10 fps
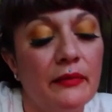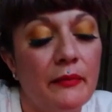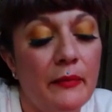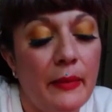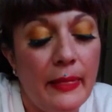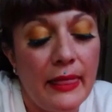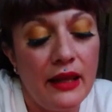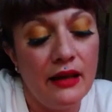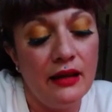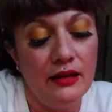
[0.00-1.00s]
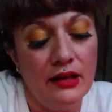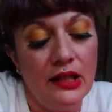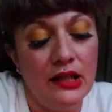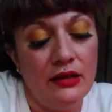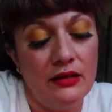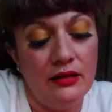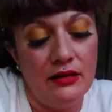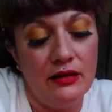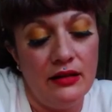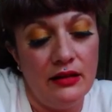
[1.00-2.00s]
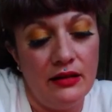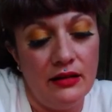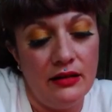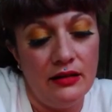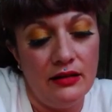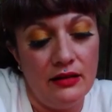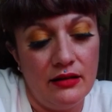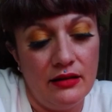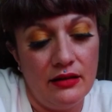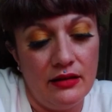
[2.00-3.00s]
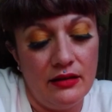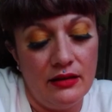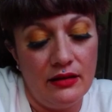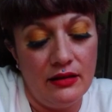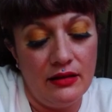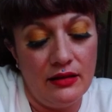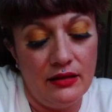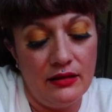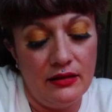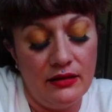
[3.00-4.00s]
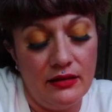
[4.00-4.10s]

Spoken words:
(no one is talking)